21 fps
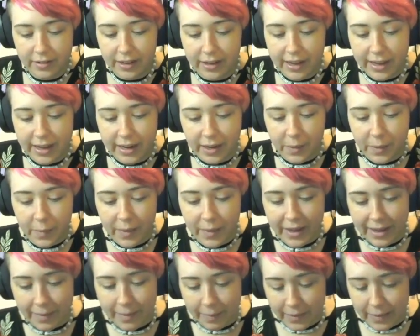Add a
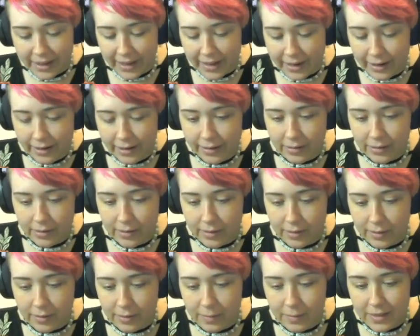white bead,
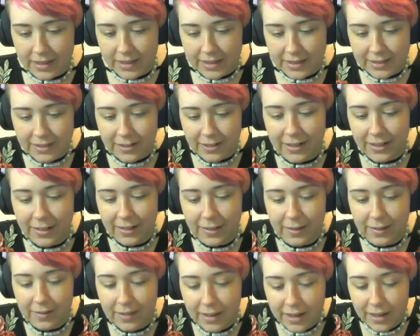put the string
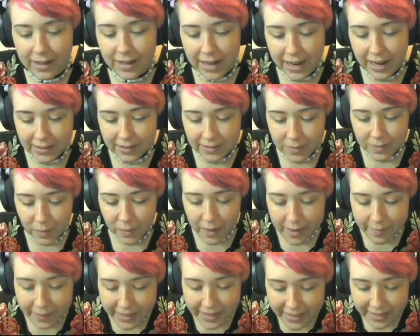through the next
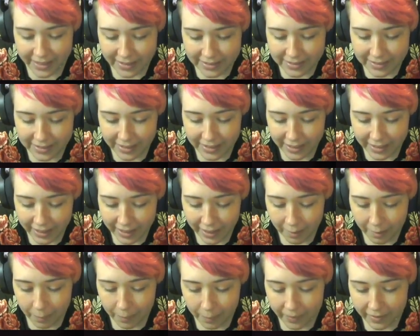white bead that's sticking up.